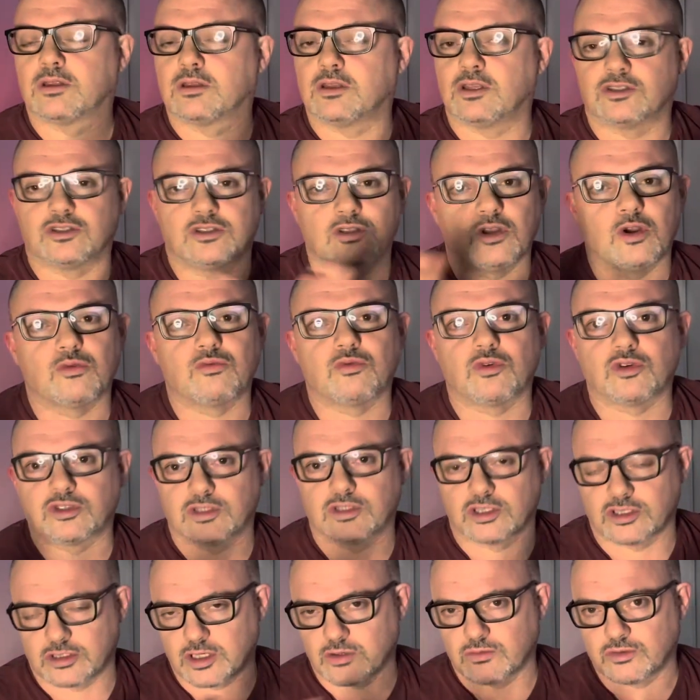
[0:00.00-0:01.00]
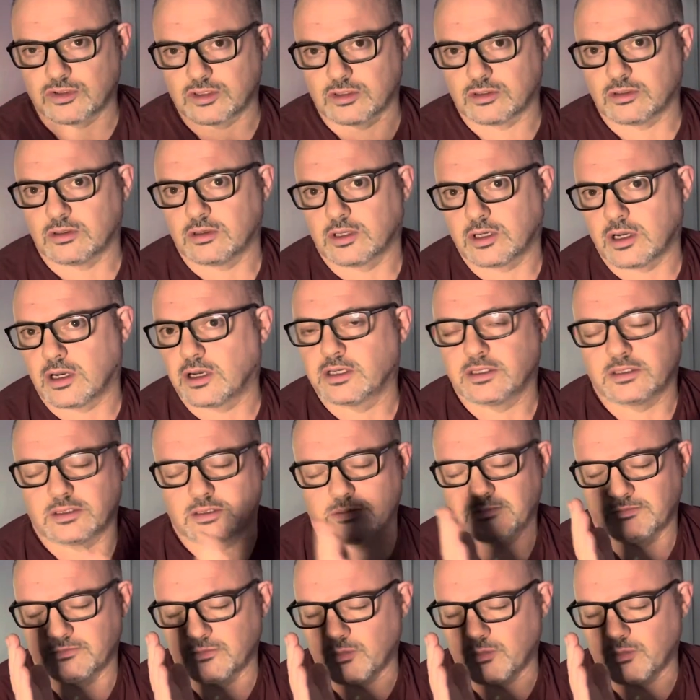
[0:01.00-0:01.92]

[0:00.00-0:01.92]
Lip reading: there's no rush at all, guys.